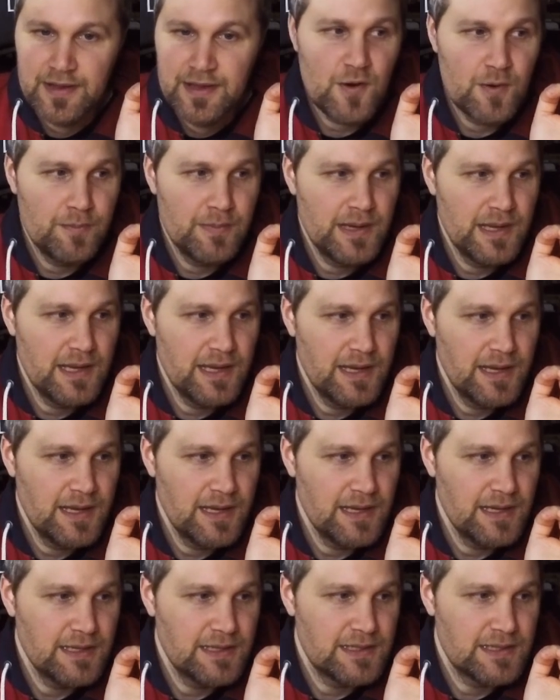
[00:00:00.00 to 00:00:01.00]
For me,
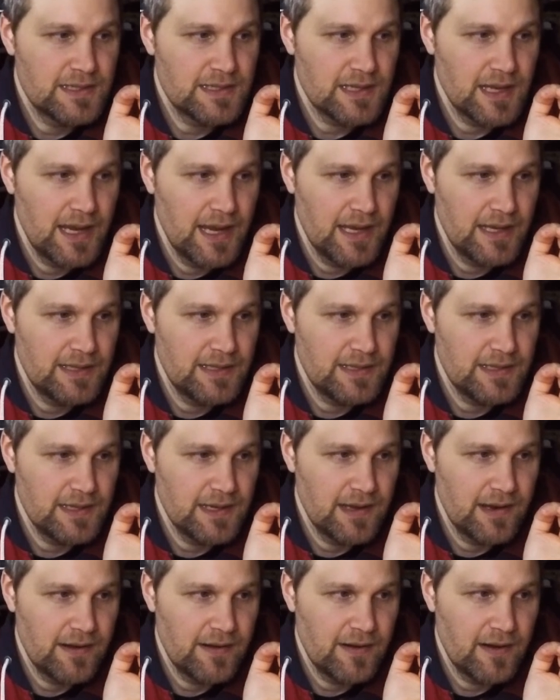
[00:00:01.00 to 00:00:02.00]
it's A
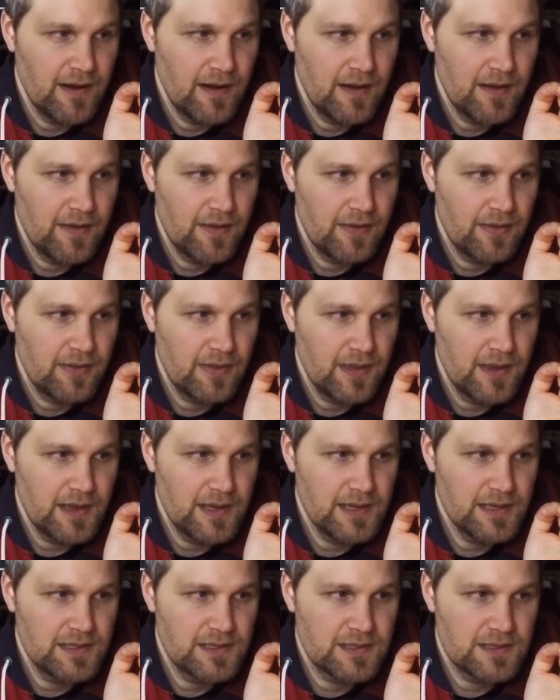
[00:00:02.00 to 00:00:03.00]
tier. I think
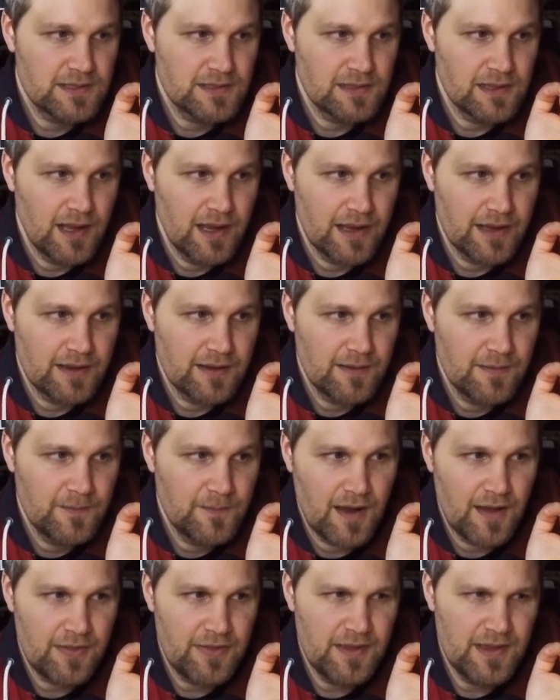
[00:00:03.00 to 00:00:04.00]
it's
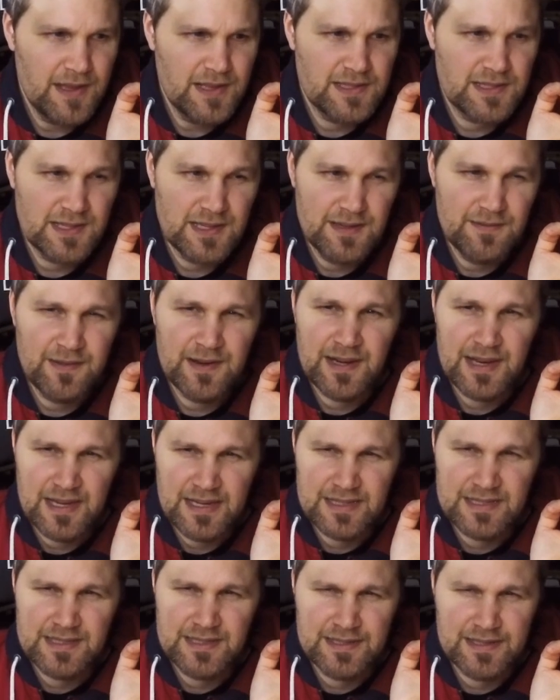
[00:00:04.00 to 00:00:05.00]
even
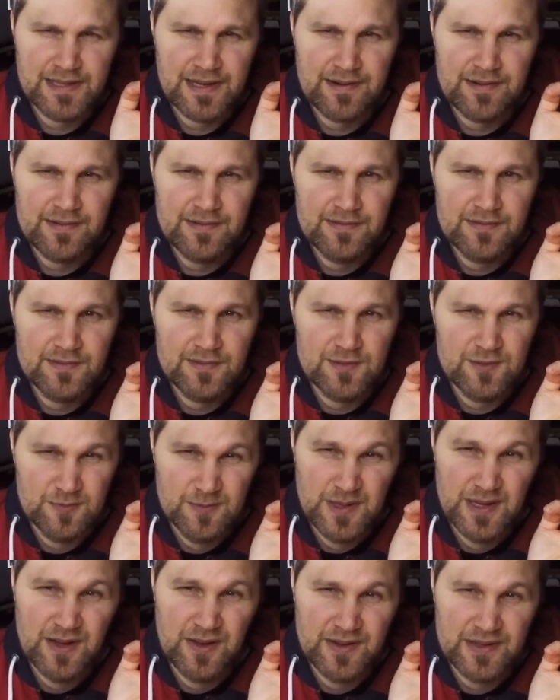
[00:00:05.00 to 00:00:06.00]
S tier, to
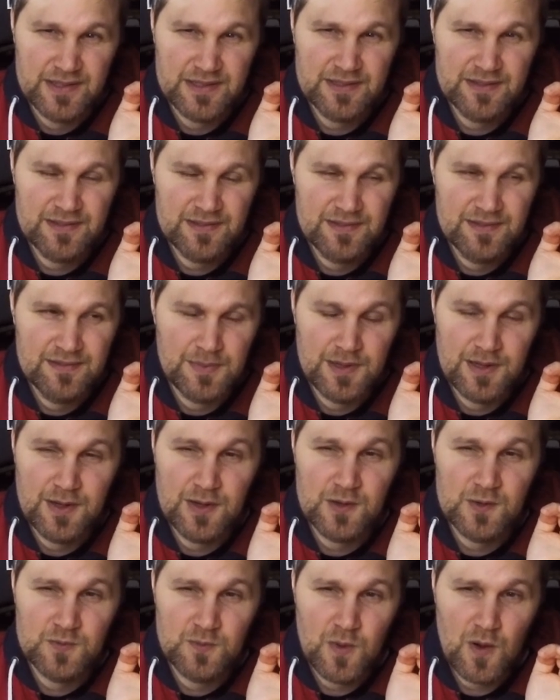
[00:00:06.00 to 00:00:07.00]
be honest.
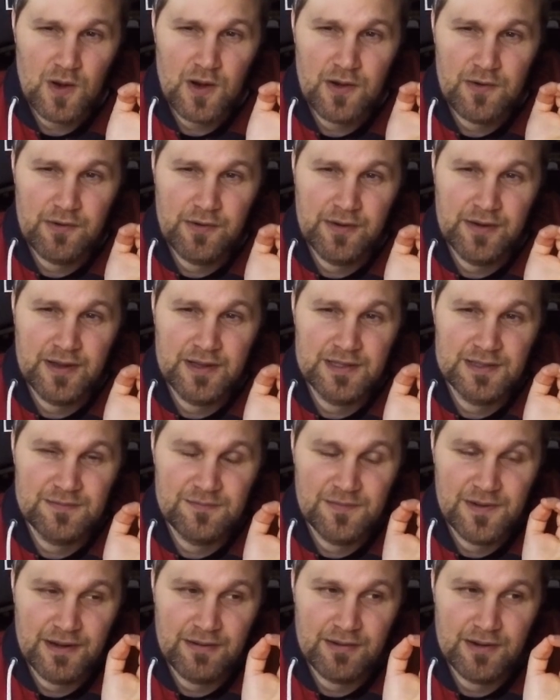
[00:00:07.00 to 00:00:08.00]
Because Volcarona is
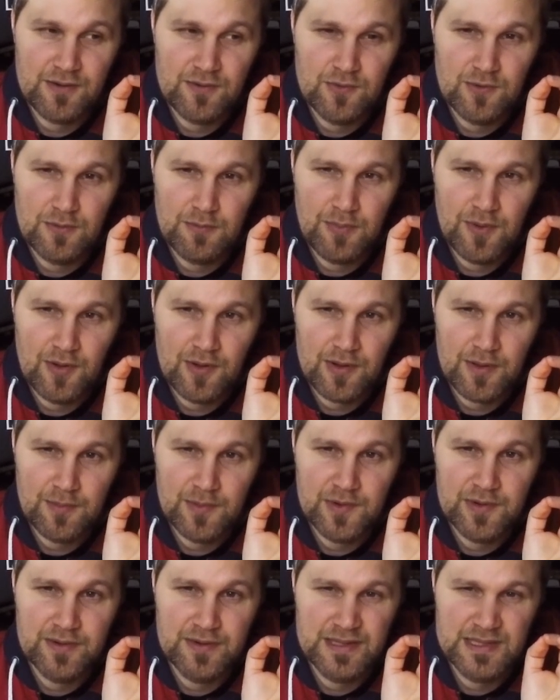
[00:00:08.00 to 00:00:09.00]
very cool
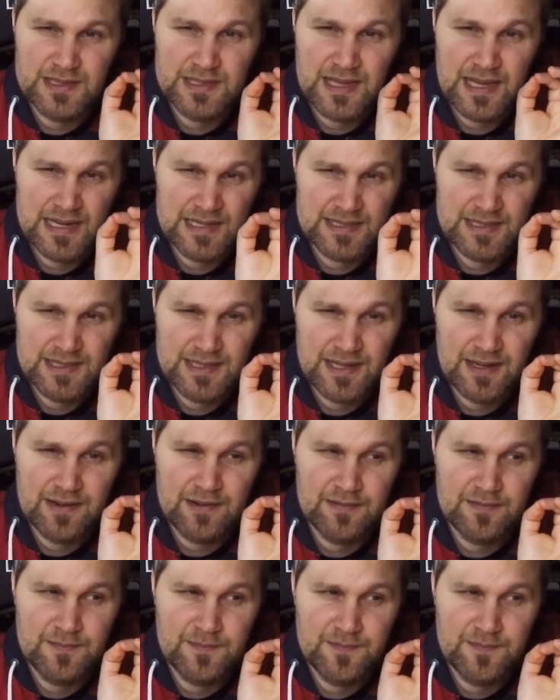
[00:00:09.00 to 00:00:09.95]
Pokemon. It's S tier.